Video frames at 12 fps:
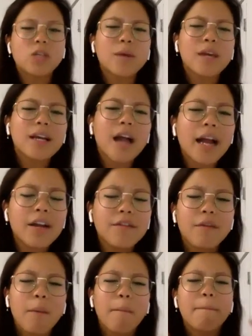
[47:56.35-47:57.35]
So we can kind
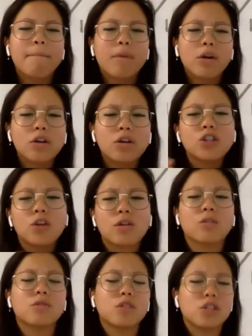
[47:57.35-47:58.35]
of merge
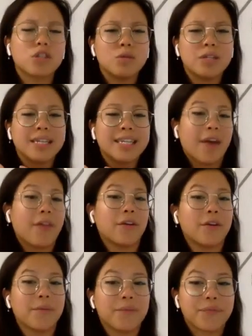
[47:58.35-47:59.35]
those two
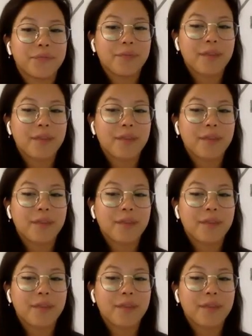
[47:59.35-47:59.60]
together